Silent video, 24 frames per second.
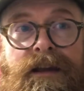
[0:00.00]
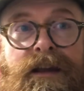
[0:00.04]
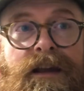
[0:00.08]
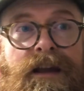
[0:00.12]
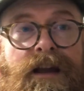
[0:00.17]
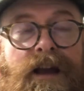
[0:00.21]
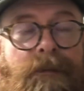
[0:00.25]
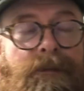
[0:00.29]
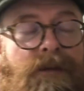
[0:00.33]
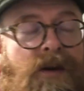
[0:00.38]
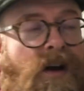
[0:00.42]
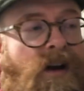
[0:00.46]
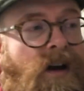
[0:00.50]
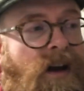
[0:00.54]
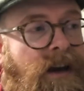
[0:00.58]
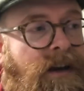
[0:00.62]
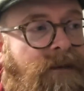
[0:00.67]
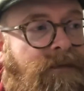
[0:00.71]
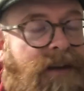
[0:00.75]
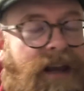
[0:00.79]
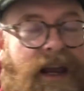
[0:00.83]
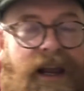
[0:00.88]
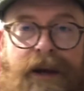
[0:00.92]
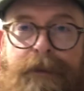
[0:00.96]
I'm kind
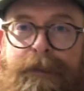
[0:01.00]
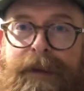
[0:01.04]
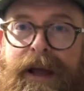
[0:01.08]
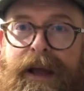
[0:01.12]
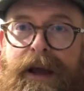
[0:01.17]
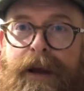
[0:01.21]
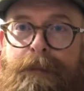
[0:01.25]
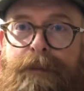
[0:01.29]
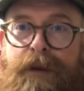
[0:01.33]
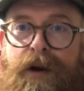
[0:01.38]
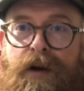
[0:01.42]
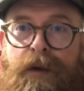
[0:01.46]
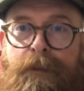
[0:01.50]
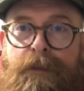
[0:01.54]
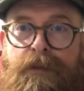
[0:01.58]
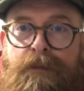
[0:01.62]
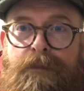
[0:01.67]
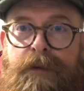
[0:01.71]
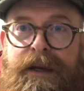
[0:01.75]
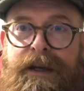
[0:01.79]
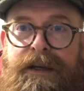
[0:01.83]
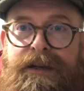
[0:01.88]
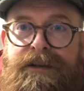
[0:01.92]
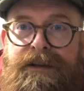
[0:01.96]
of getting about a pipe a
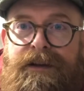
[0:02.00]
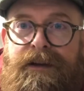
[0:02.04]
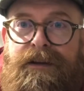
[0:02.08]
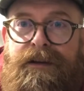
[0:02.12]
week done,